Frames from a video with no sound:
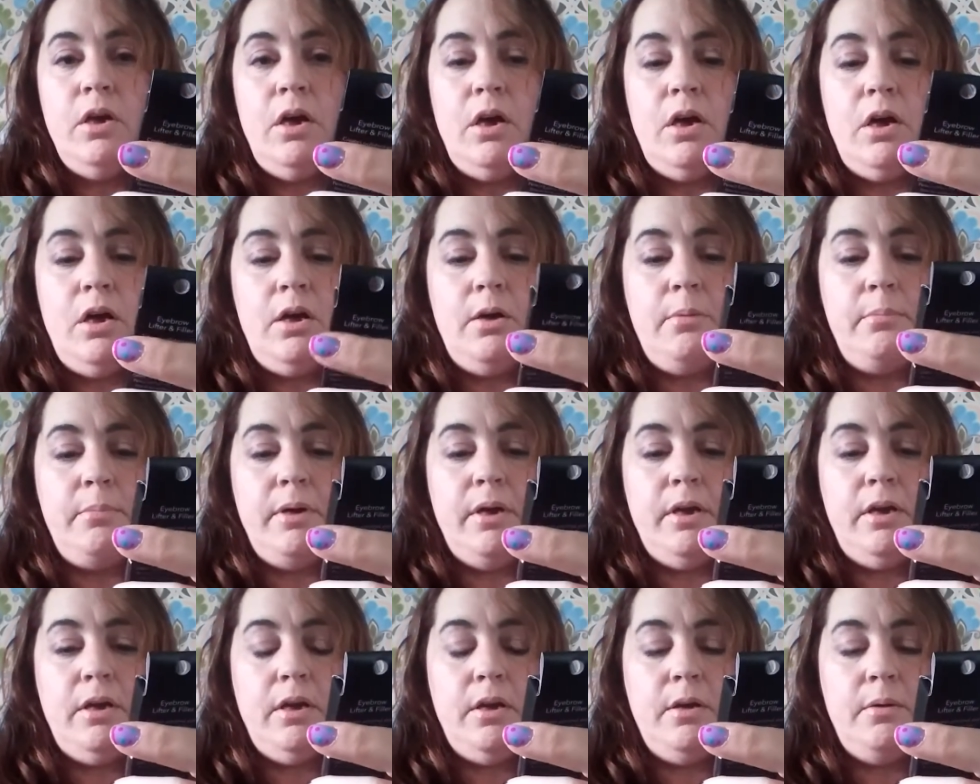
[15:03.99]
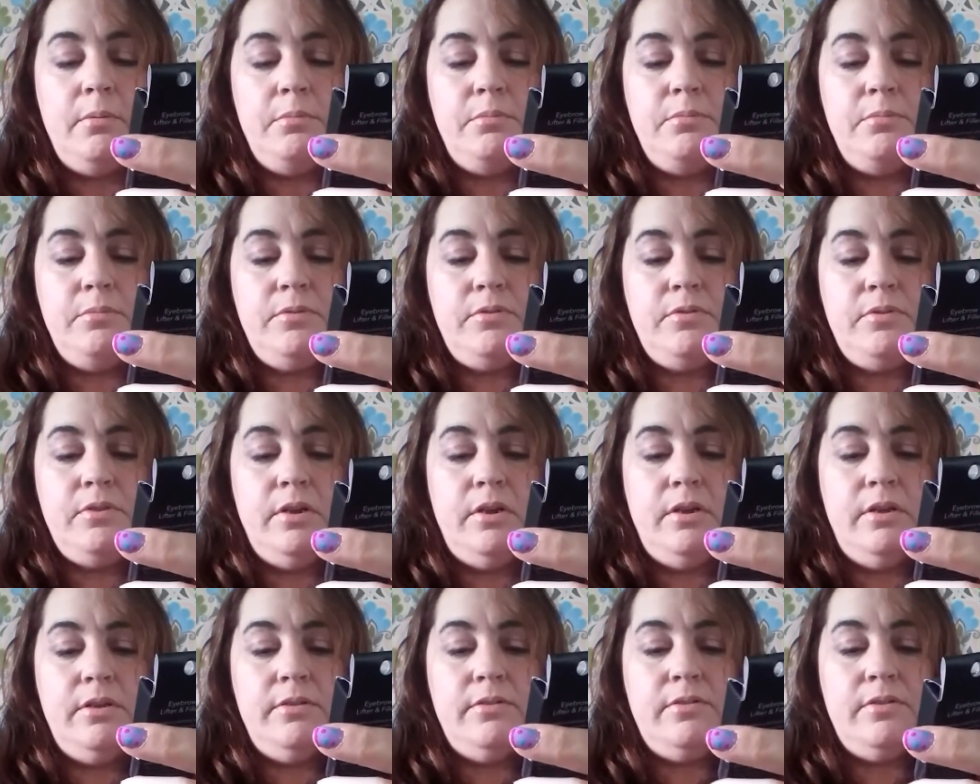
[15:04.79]

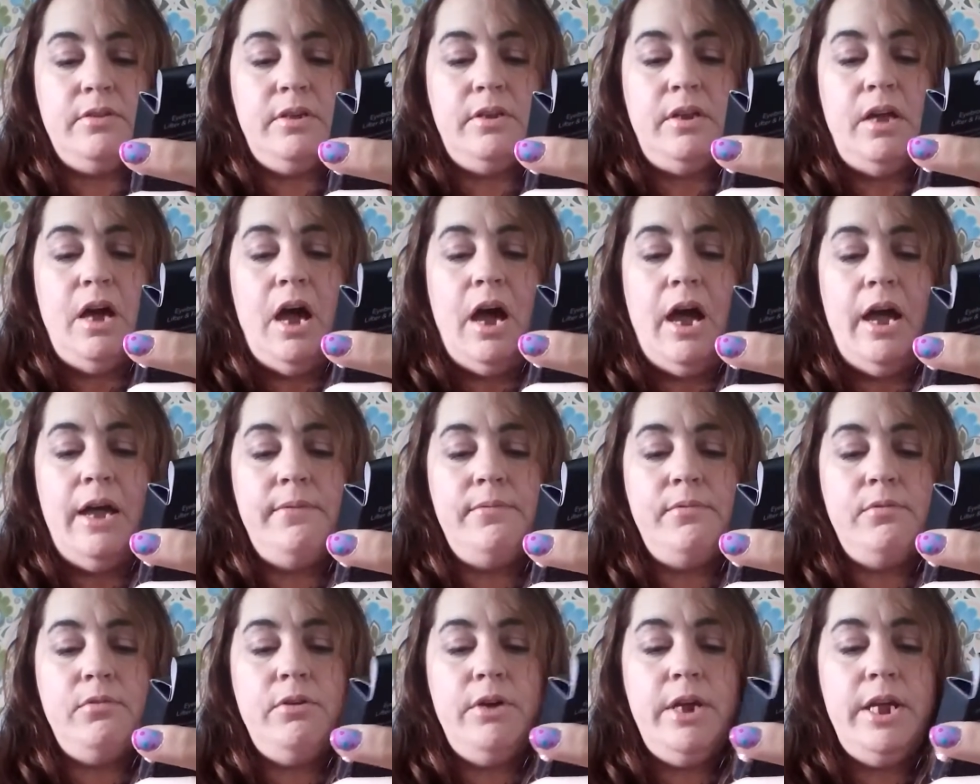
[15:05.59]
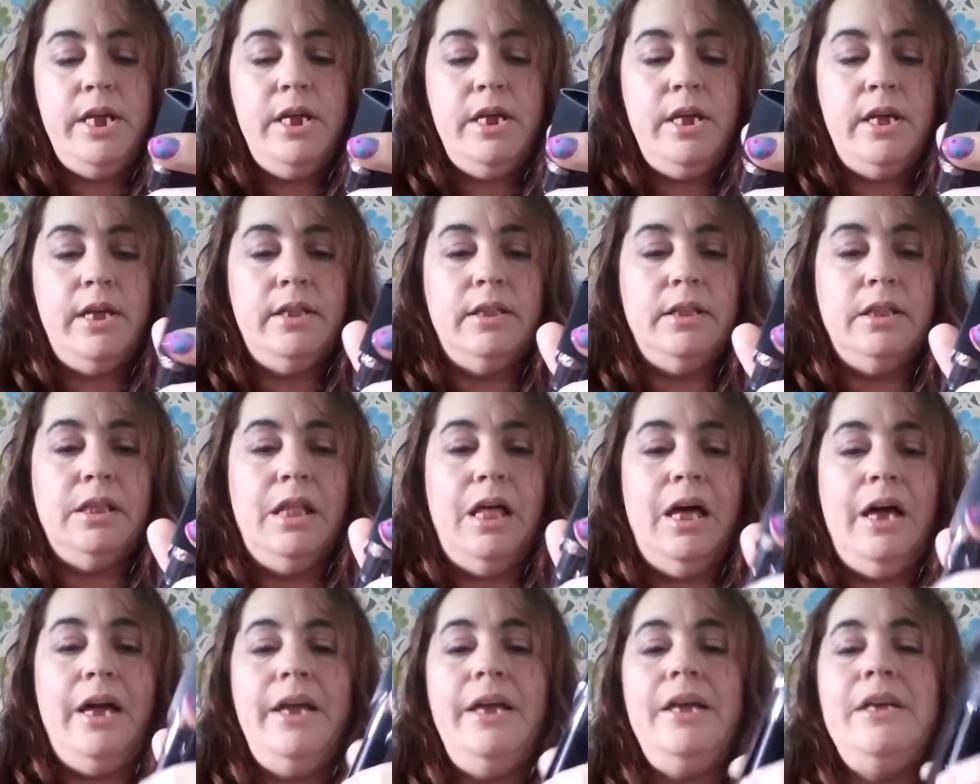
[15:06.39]
It is in ivory and
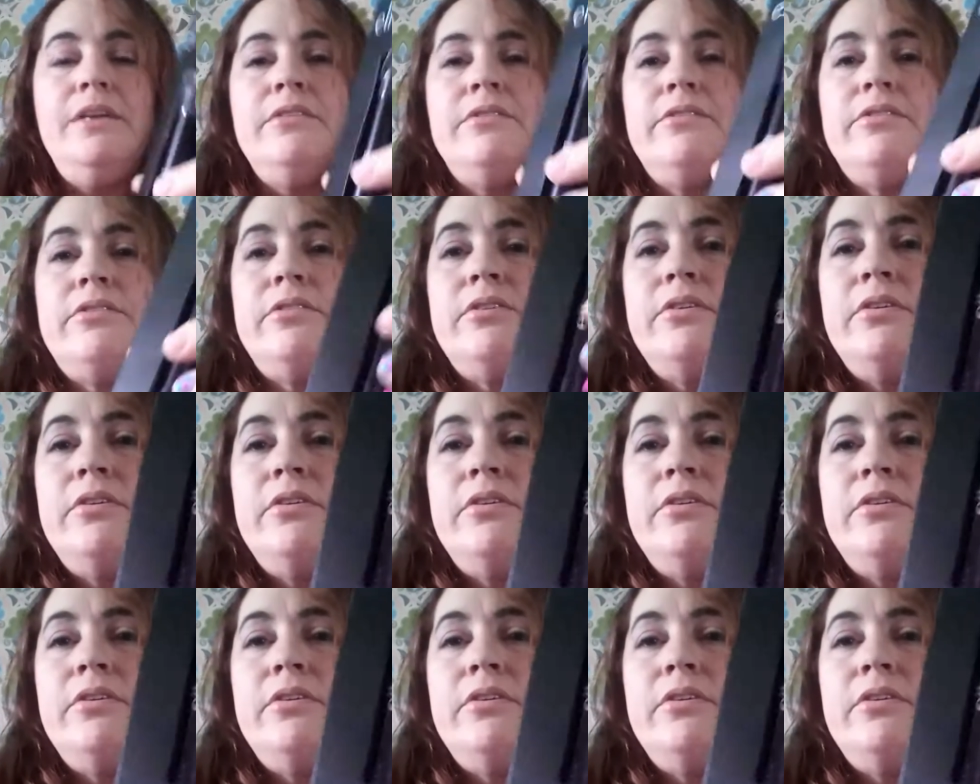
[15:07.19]
light.